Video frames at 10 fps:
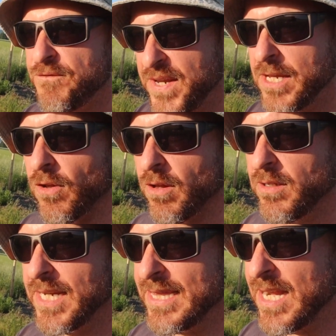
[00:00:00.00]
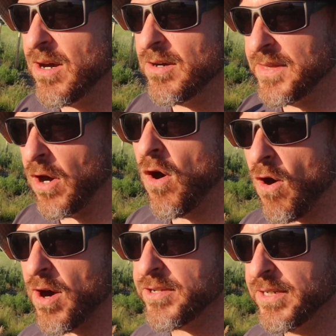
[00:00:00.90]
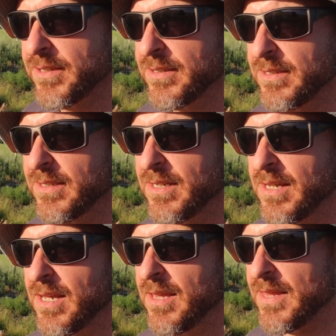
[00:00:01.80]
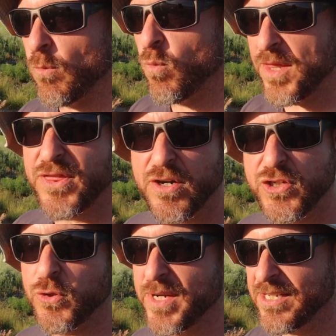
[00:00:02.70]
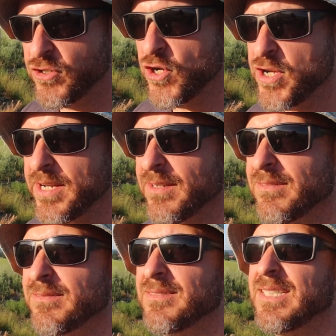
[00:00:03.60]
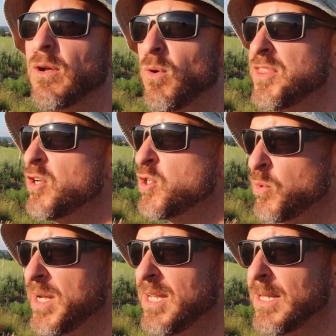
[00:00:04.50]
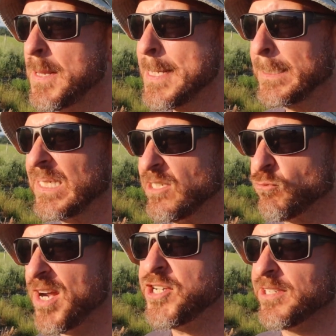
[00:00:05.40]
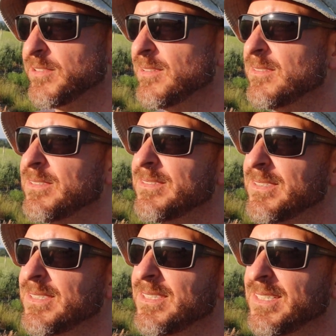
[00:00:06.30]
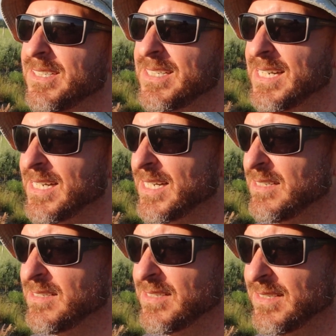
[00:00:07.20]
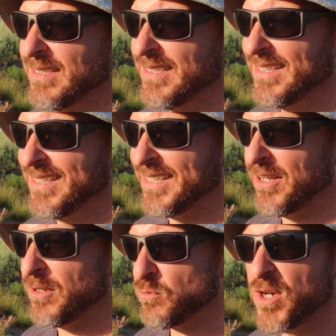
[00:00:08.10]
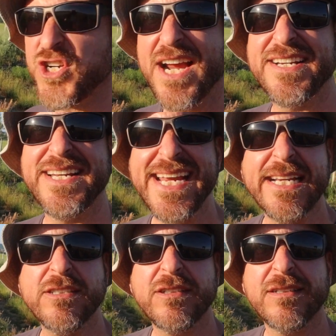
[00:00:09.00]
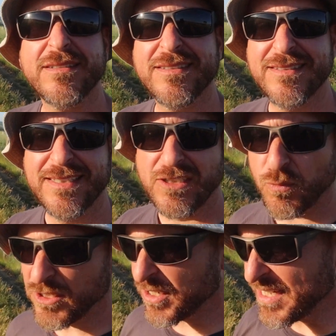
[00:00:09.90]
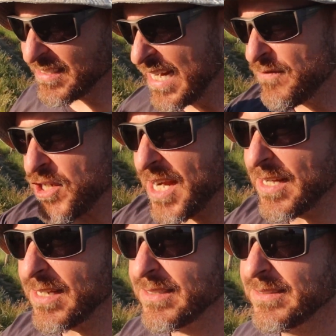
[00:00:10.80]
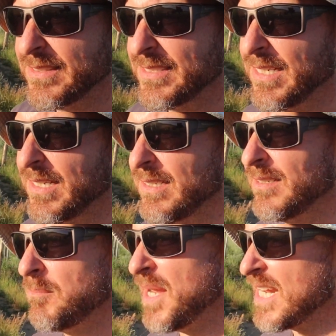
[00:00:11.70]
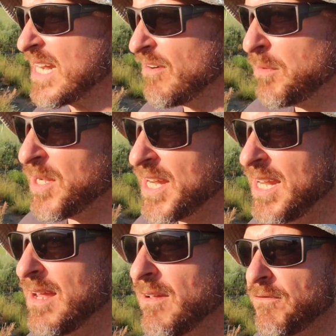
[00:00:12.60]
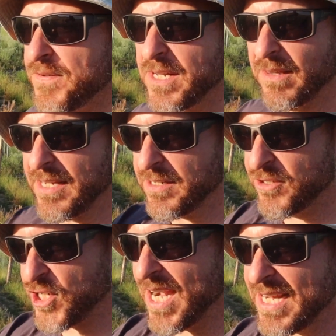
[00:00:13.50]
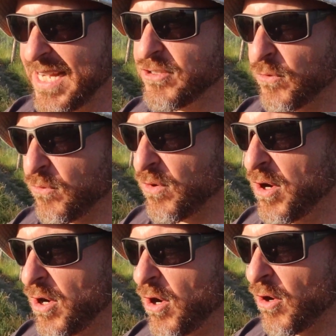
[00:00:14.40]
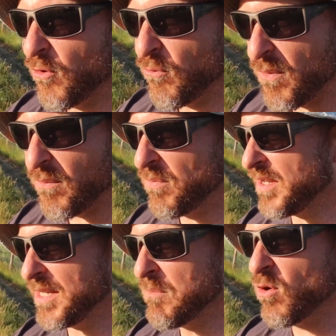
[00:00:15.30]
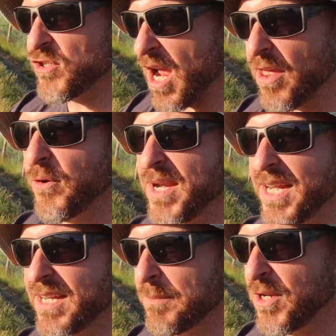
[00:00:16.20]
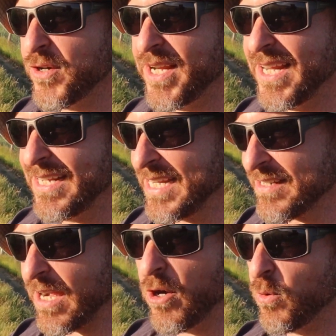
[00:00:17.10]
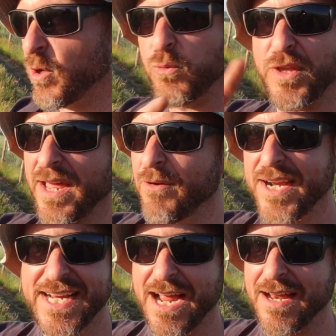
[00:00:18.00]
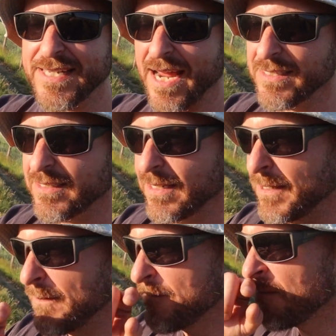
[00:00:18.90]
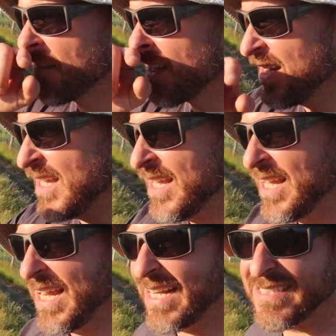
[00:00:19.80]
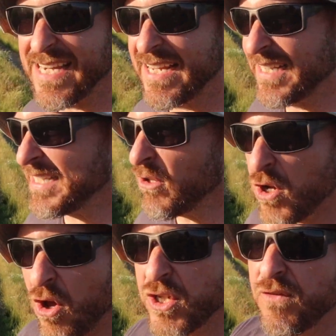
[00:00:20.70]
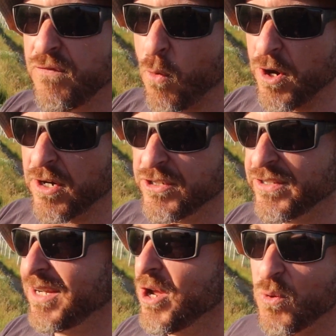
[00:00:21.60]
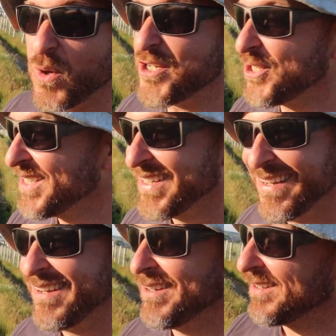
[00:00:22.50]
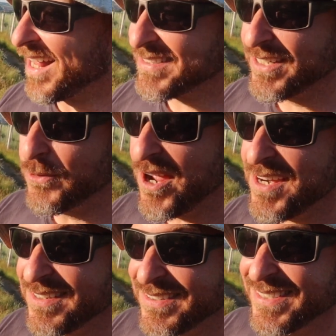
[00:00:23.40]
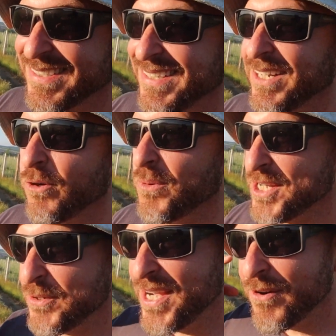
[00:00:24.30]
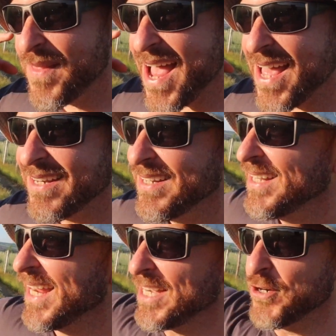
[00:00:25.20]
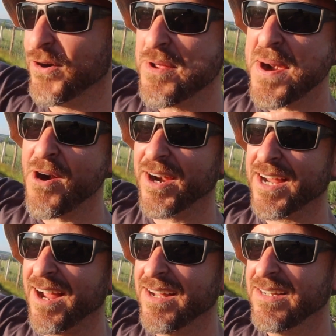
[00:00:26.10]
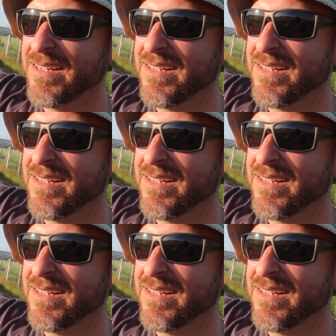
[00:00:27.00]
feel in their, their heart that what they're doing is good and what they're doing is righteous. And, you know, it's what China needs. It's what's going to save China. Making everybody feel that Chinese are are the most othering community in the entire world without any context and saying that they'll call you foreigners, which I'll tell you what, when you hear that and you're in America,